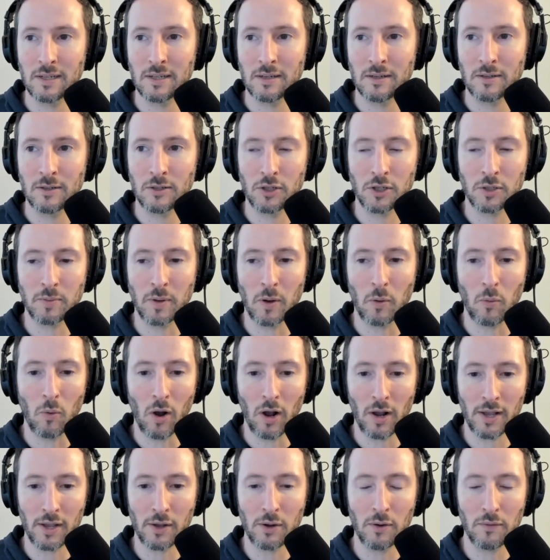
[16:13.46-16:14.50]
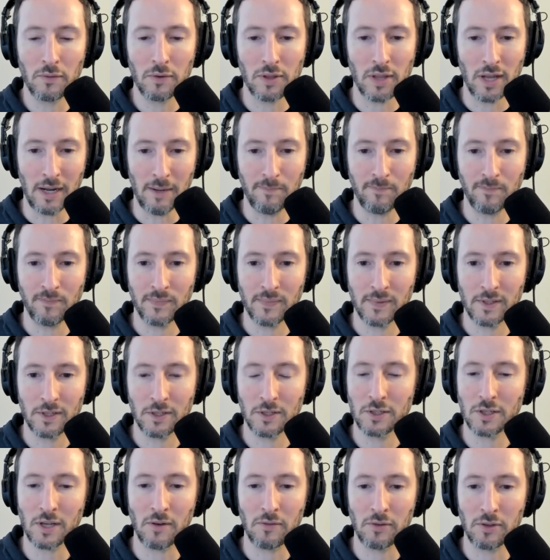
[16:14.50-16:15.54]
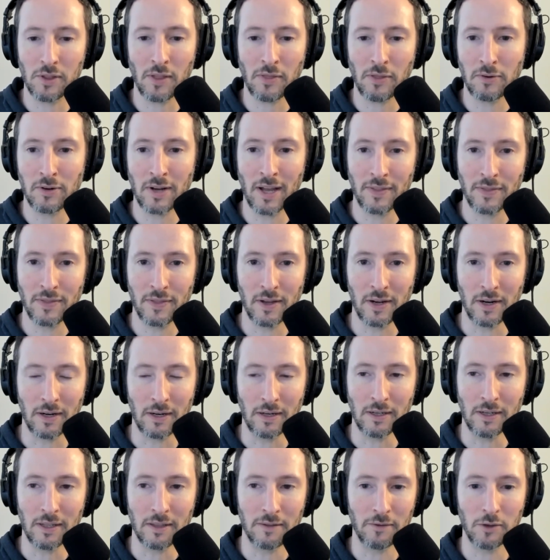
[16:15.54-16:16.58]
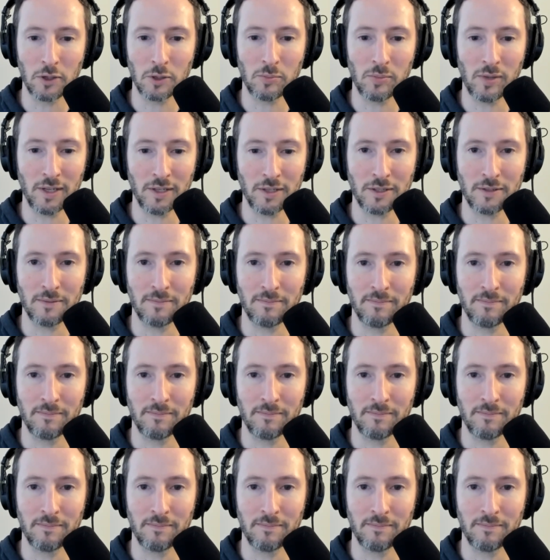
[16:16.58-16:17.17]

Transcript: just by walking over them to discover that they're not there in the first place.